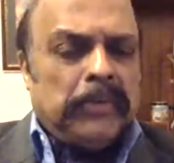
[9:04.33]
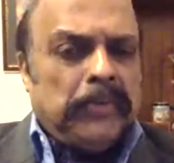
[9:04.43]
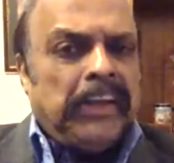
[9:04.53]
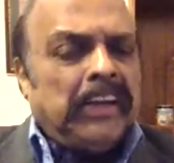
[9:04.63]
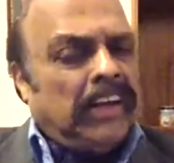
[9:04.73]

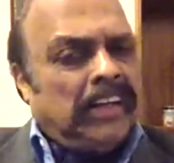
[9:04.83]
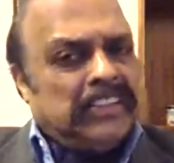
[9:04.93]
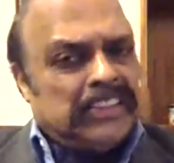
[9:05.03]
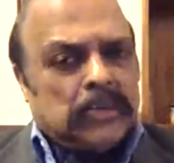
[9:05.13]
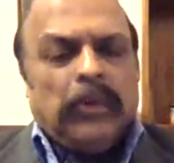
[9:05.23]
between
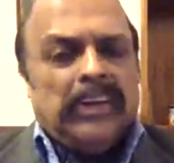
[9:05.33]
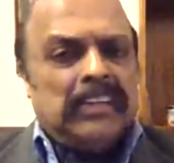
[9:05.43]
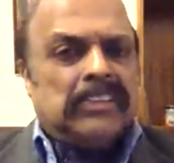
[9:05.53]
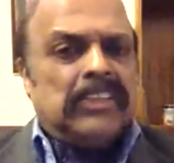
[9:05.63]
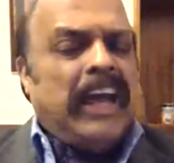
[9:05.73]
this
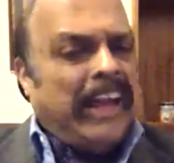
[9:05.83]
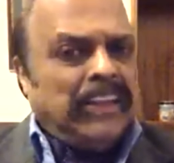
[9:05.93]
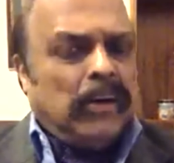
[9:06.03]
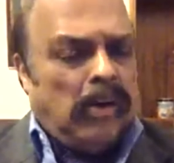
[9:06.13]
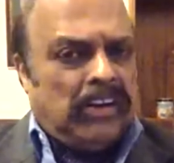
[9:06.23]
coalition
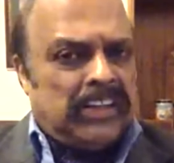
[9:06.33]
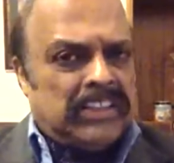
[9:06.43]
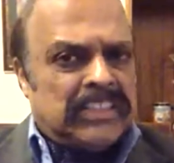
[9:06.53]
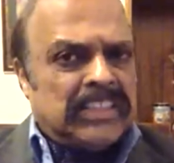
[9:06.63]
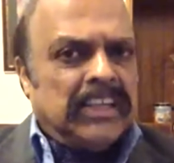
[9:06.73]
and the
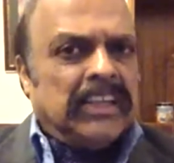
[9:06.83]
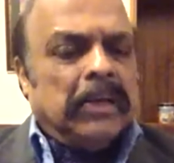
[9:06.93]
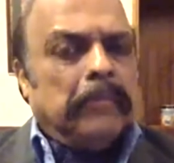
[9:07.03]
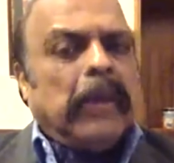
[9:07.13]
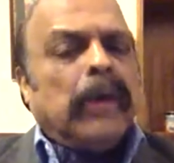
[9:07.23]
Congress,
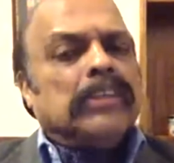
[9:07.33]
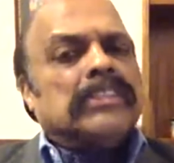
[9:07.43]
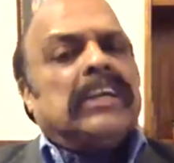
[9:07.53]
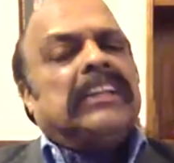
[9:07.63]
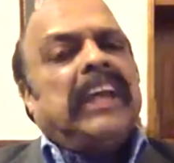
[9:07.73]

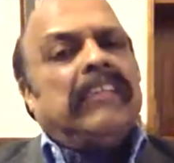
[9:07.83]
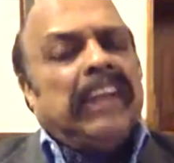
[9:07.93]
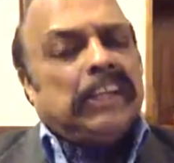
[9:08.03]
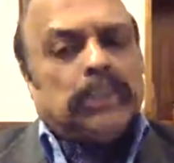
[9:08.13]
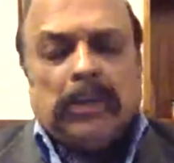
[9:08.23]
because they
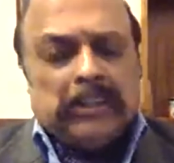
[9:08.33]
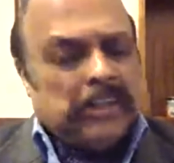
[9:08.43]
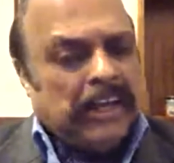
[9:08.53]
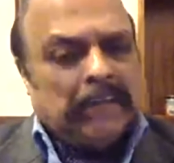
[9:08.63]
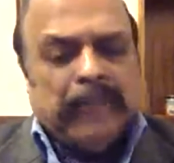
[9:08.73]
will ensure,
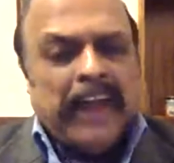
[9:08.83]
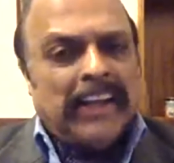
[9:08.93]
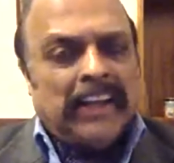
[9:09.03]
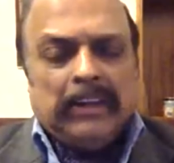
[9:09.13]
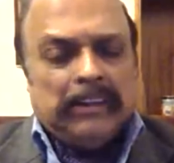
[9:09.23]

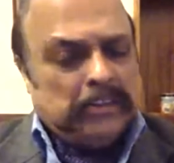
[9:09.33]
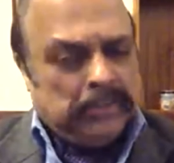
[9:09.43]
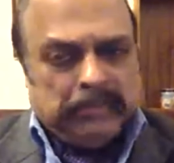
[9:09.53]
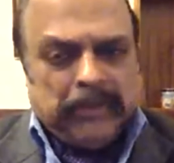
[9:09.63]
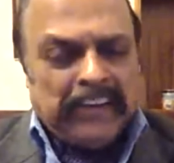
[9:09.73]

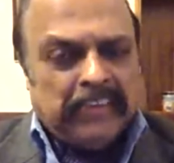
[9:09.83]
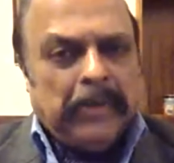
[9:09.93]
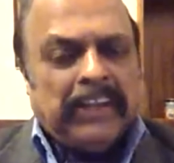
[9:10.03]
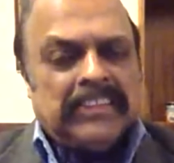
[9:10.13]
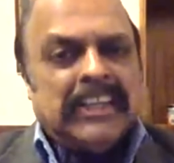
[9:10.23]
fact
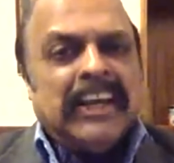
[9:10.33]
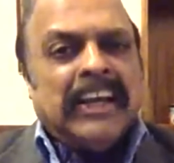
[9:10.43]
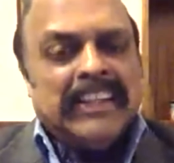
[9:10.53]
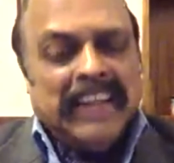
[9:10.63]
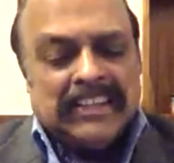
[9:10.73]
remains
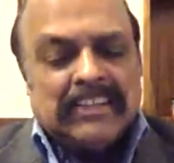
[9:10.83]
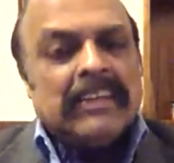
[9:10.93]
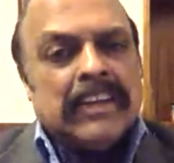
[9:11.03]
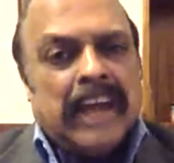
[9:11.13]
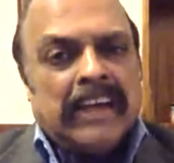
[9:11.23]

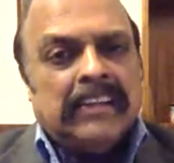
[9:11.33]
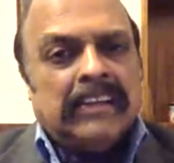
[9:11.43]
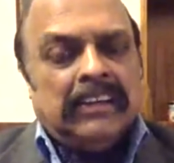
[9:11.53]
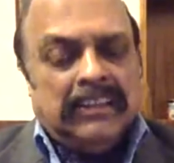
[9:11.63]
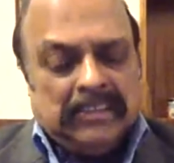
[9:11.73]
that
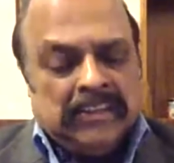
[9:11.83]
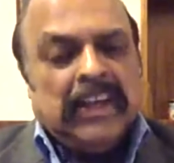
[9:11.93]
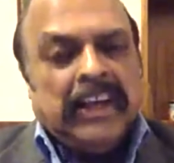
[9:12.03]
neither